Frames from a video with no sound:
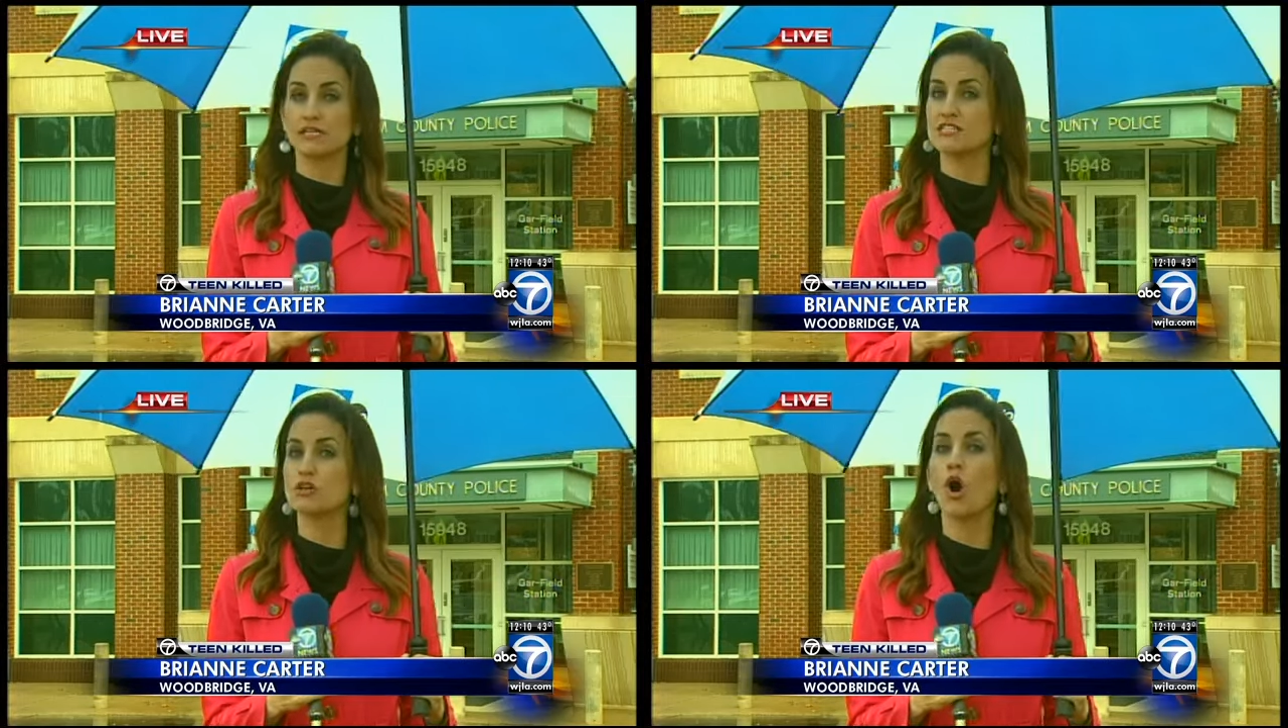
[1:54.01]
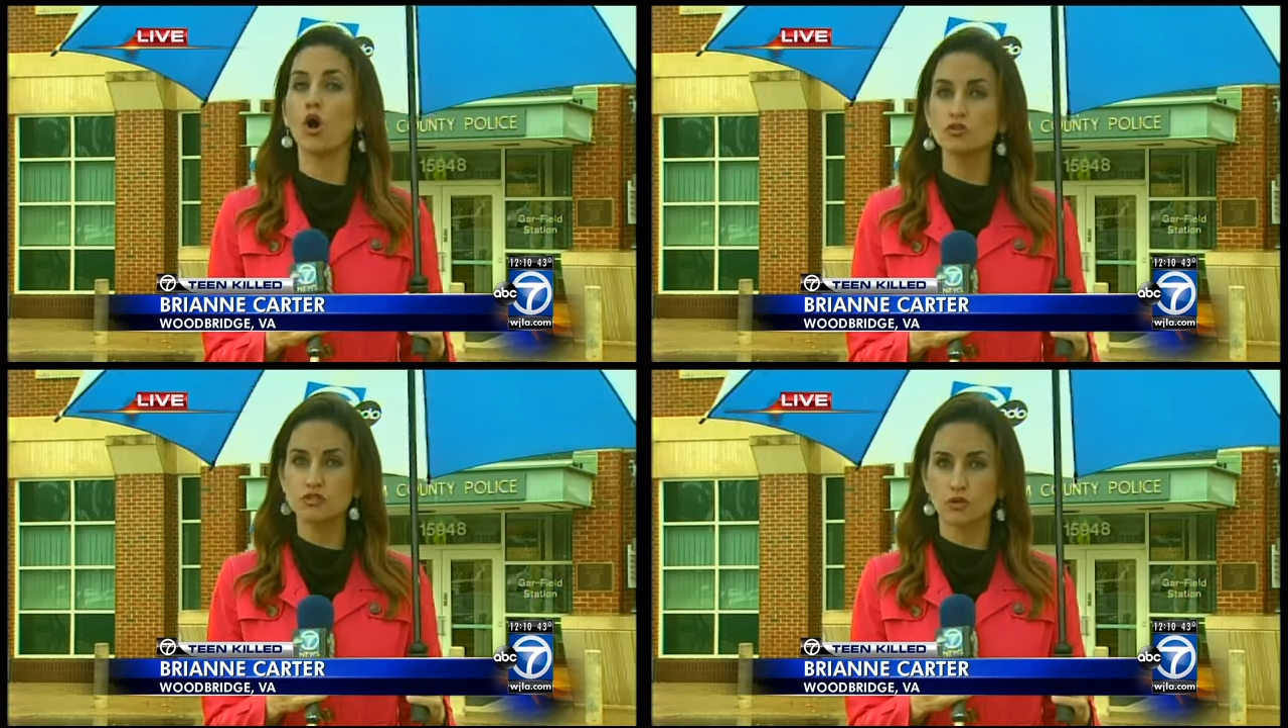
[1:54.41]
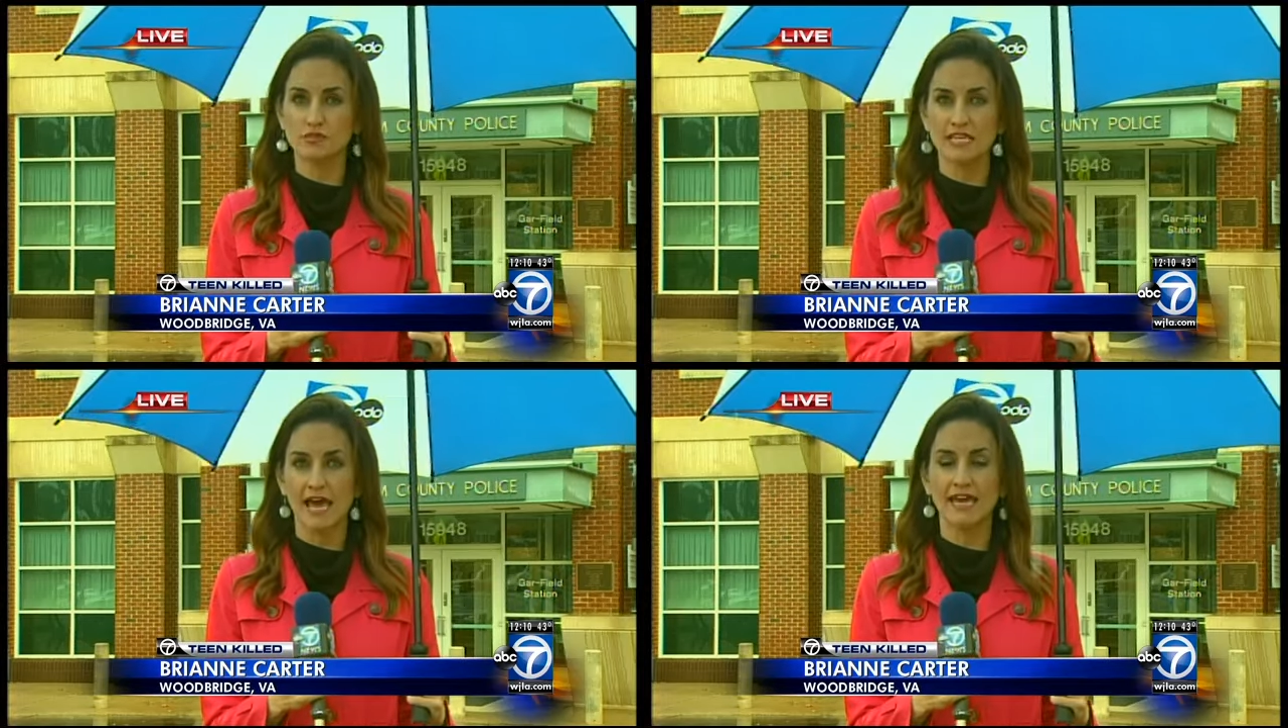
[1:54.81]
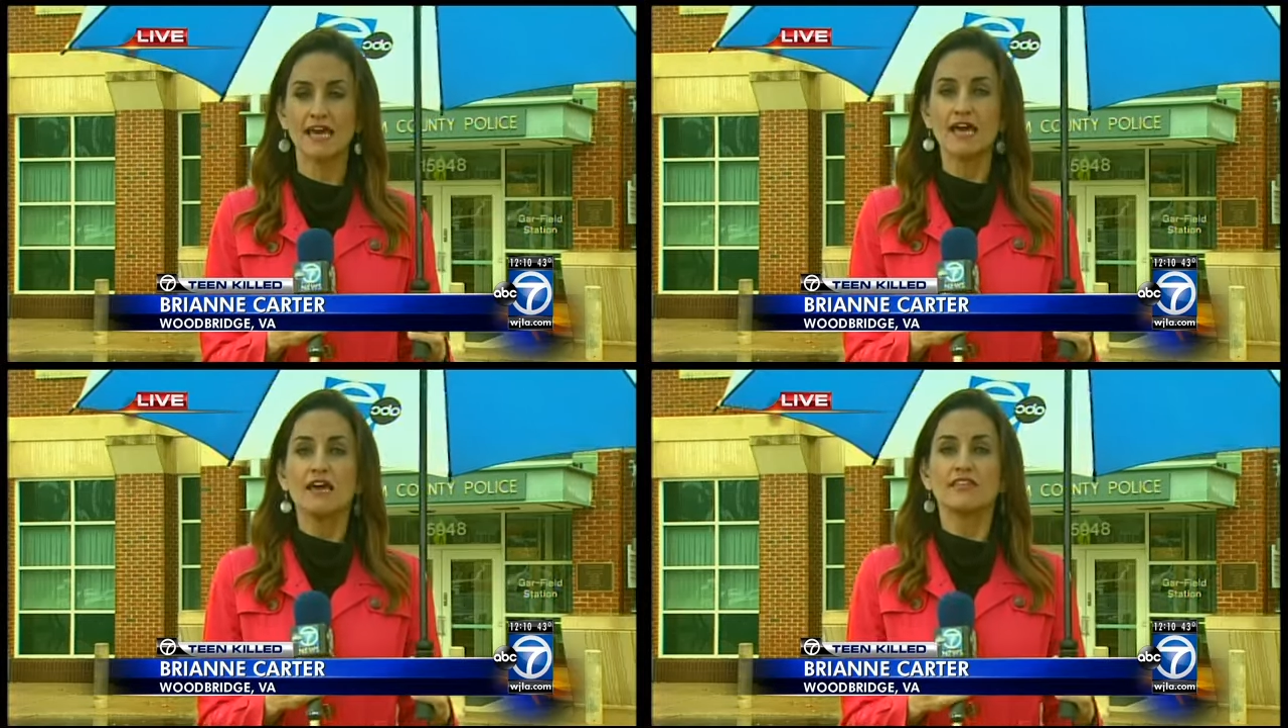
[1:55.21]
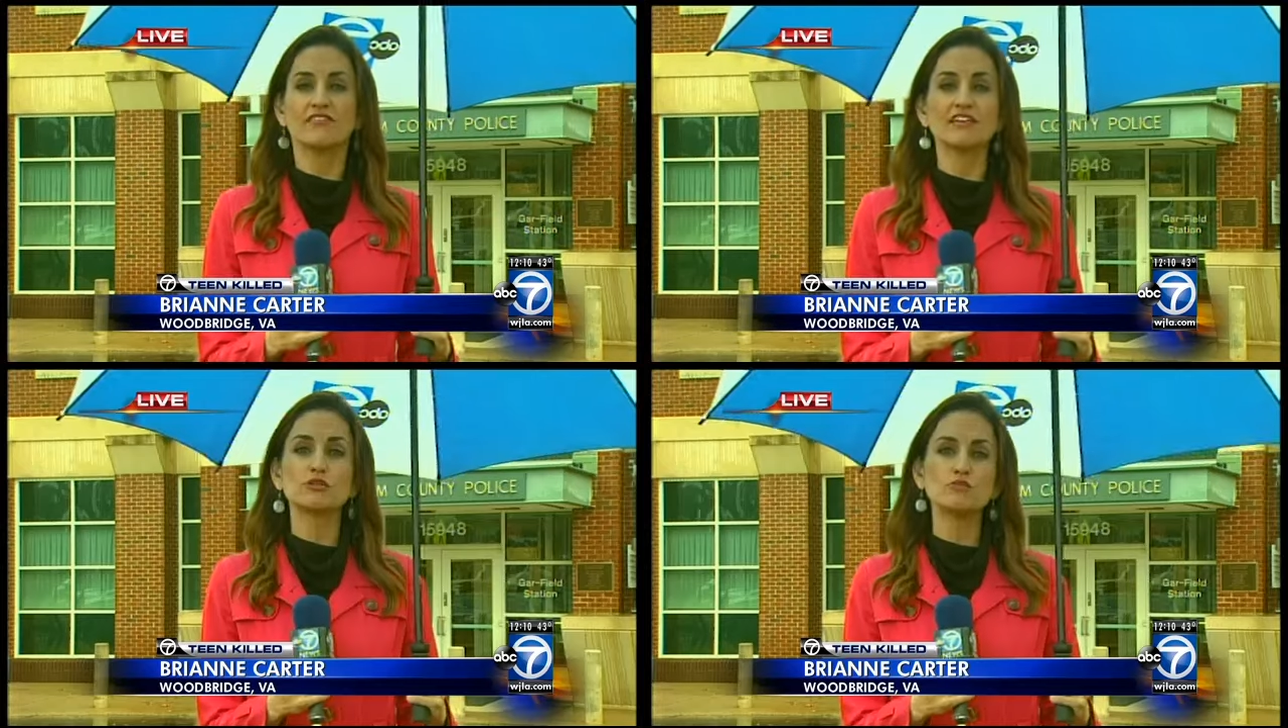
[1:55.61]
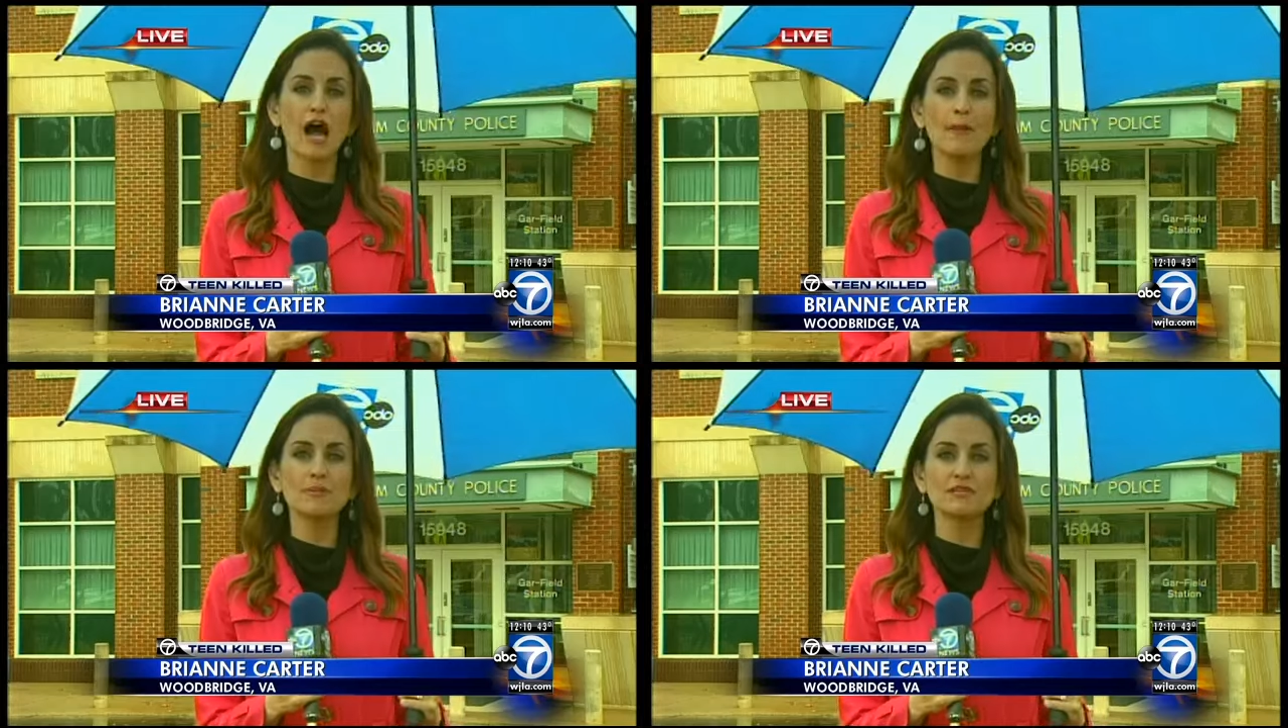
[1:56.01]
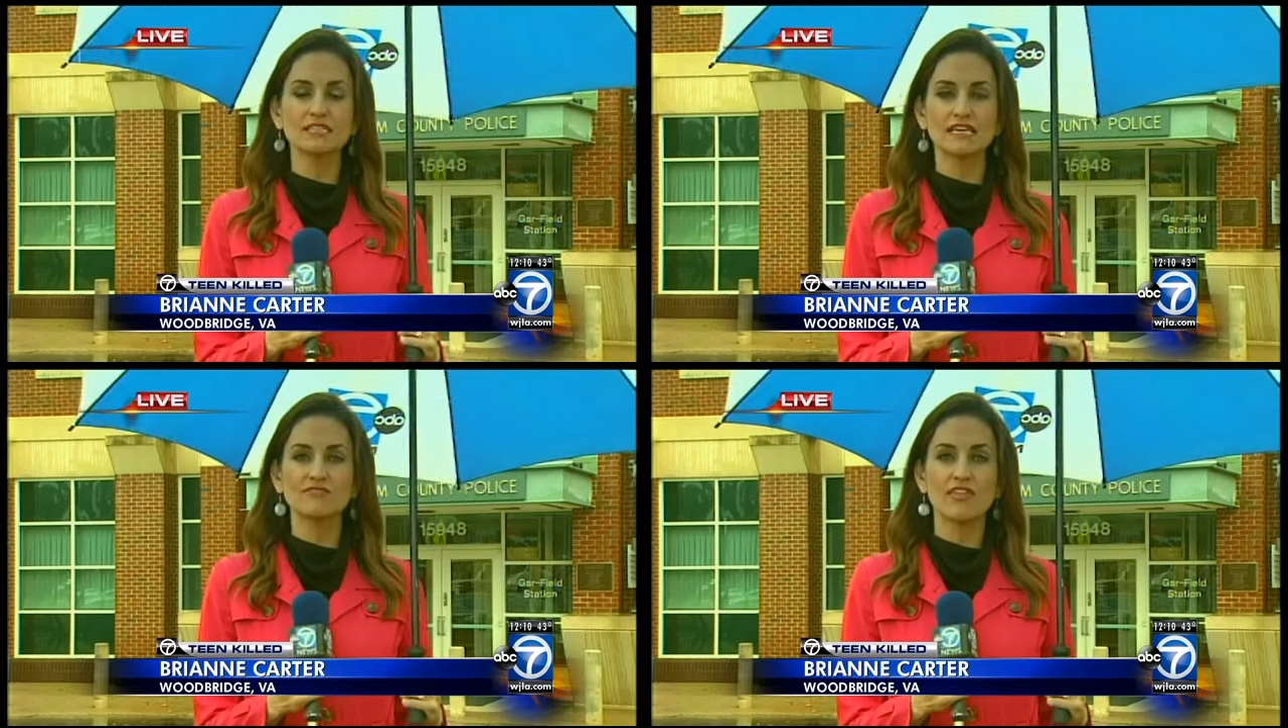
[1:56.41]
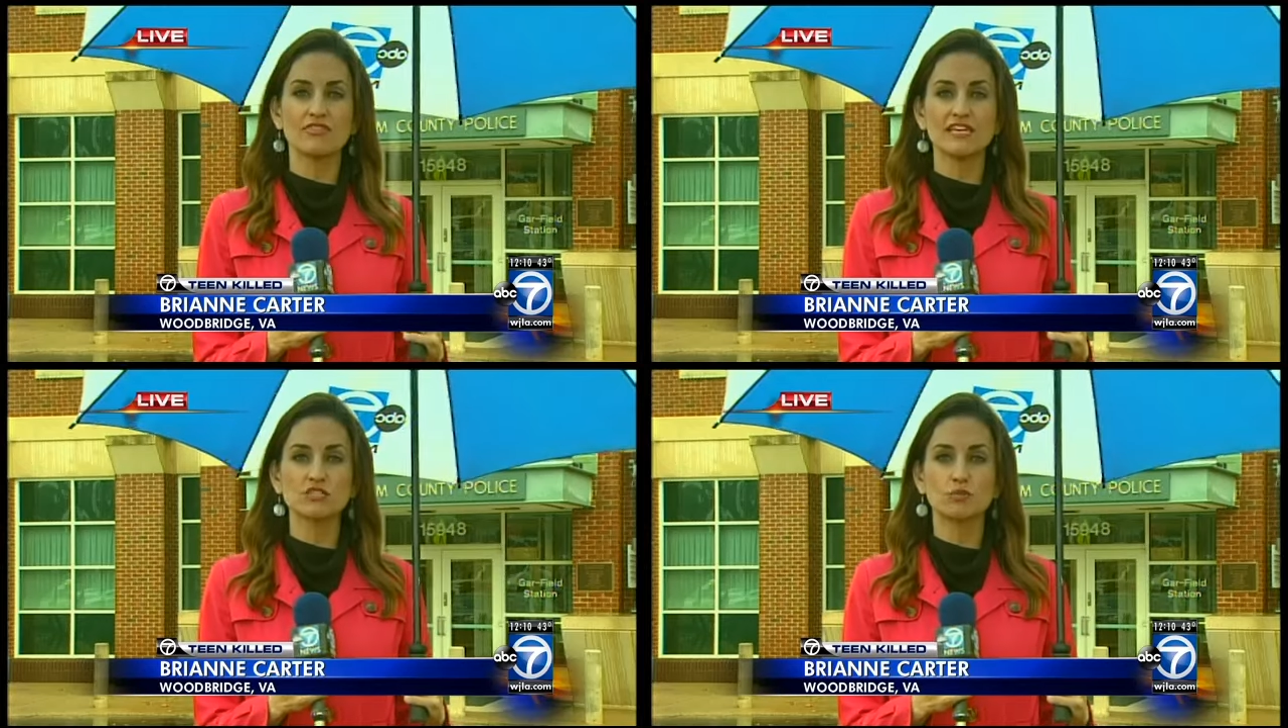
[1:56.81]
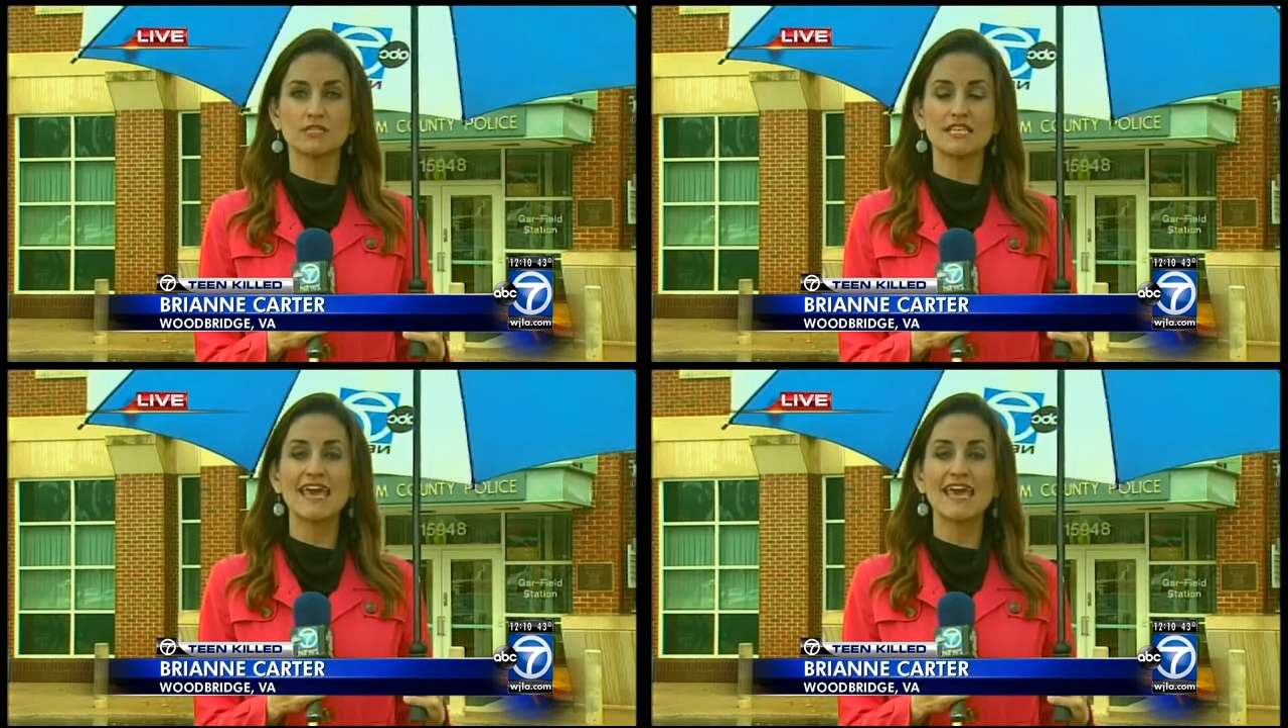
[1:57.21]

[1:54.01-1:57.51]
Police also say that they do not believe that this was